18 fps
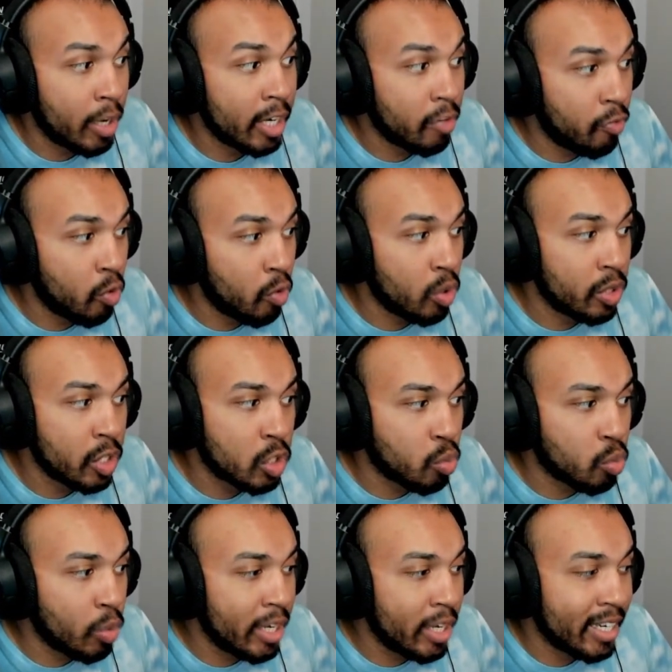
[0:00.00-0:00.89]
for
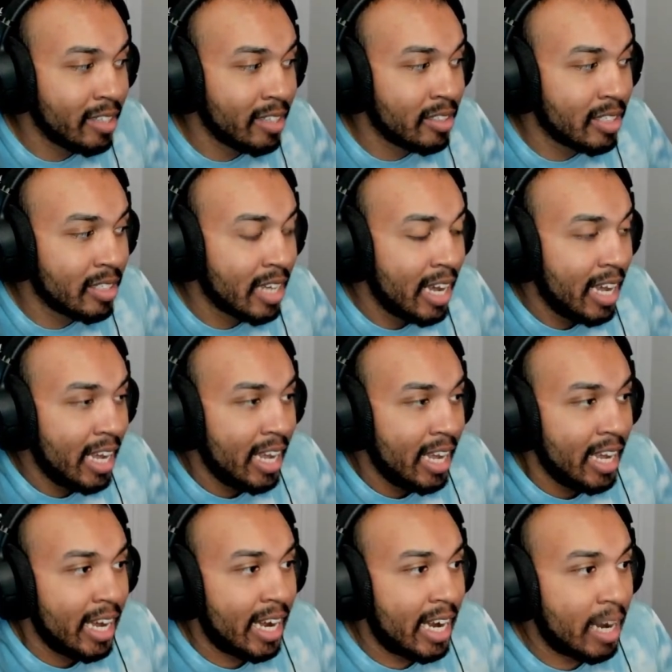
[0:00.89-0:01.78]
this weekend,
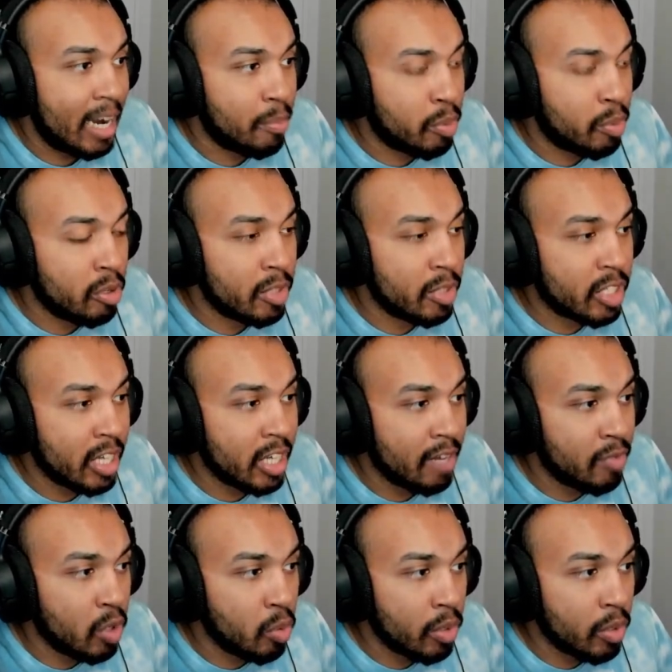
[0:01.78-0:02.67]
I pretty much
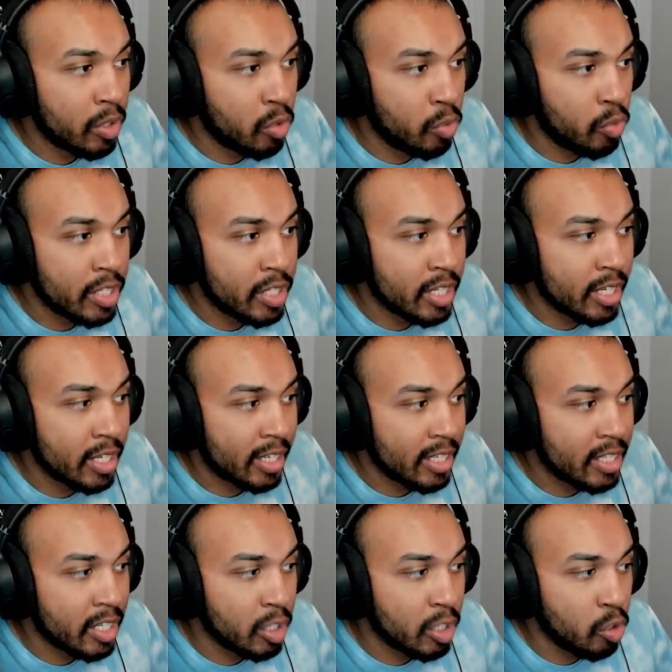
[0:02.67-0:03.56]
have no other reason to
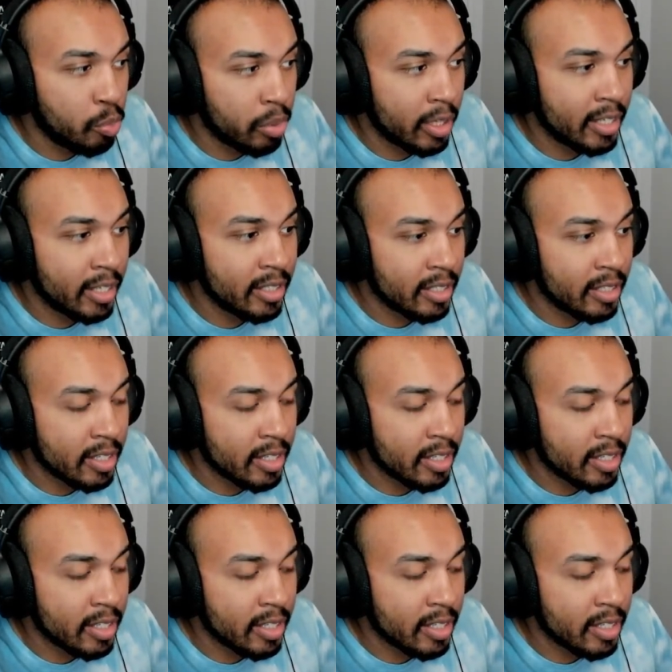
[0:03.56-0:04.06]
continue playing this